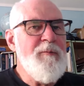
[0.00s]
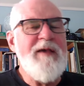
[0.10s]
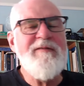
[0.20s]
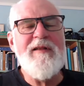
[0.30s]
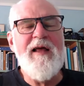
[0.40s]
and I
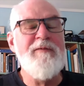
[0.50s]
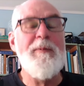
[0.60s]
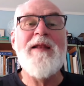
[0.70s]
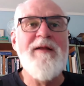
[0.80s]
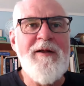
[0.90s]

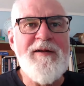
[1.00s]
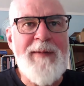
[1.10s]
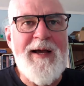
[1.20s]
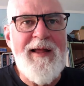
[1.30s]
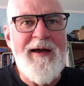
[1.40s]
spent a lot
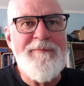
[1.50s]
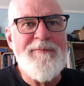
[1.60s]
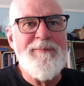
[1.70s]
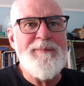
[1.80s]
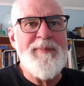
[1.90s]
of my
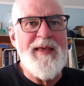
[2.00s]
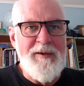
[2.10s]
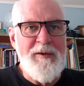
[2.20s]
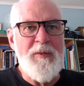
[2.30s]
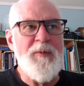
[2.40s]
life being
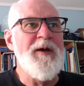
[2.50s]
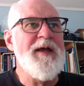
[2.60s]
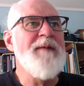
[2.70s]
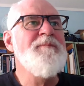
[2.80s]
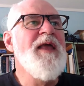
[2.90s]
a youth
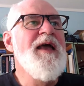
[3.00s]
worker.